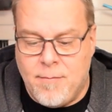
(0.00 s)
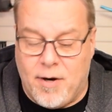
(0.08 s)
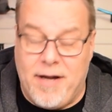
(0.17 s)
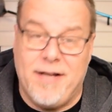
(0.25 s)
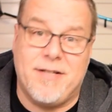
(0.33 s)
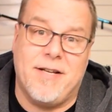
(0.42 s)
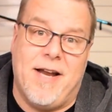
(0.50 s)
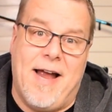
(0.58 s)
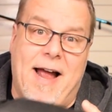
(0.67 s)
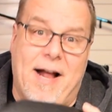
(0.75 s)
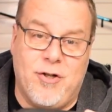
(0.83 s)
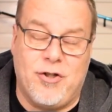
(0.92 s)
But it's an
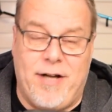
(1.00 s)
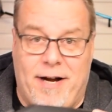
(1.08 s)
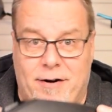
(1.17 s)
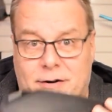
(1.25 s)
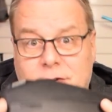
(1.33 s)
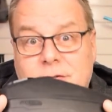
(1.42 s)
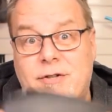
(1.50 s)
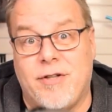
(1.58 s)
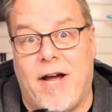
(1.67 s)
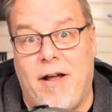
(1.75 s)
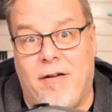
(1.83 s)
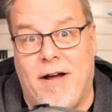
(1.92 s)
agitator
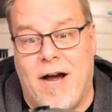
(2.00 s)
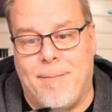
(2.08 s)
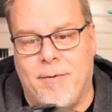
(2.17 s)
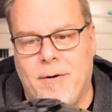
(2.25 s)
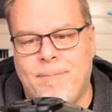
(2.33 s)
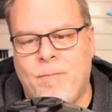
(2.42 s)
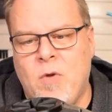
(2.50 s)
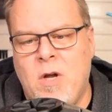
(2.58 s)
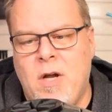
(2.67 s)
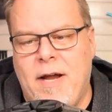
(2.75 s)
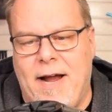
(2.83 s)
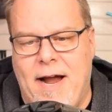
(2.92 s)
style hopper,
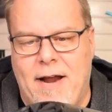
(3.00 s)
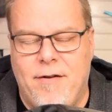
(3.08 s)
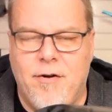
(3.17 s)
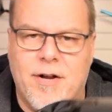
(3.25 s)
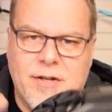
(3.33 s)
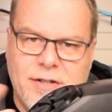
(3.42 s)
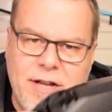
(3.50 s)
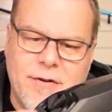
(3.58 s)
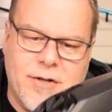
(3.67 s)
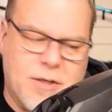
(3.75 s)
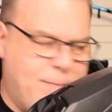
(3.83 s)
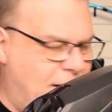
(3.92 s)
and you can see
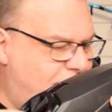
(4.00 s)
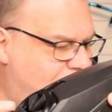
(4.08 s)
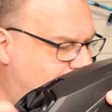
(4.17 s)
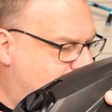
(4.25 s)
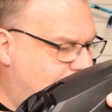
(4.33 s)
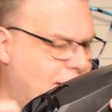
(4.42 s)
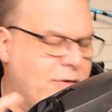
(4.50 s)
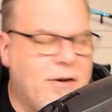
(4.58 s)
there's a speed feed on here.